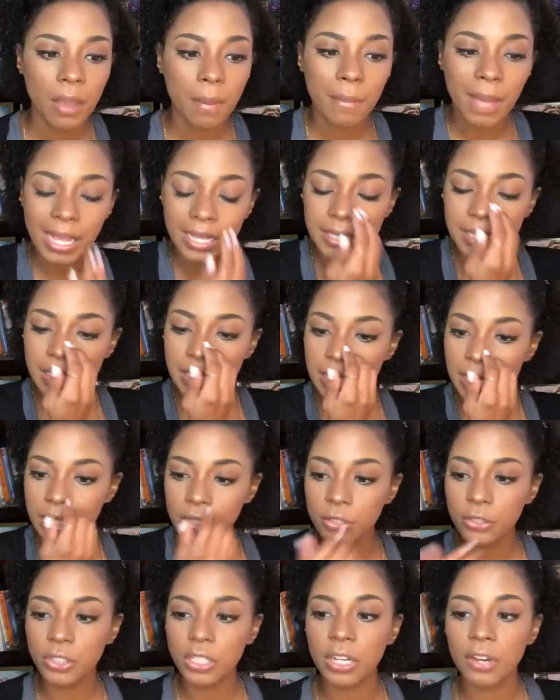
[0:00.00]
masculine
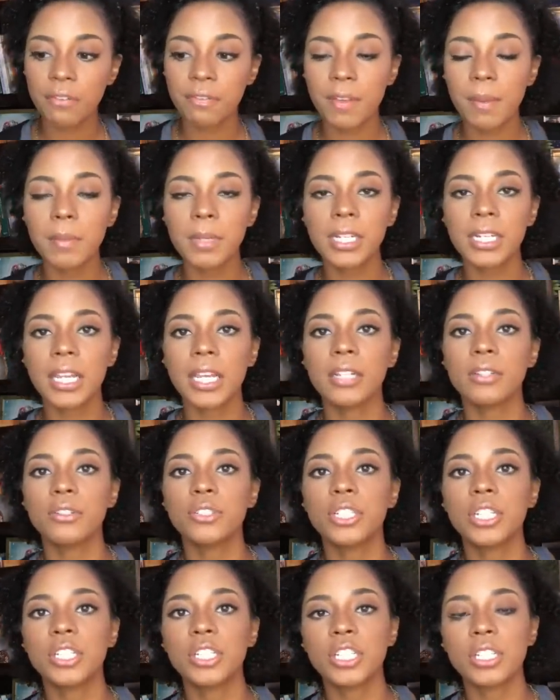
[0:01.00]
energy or feminine energy,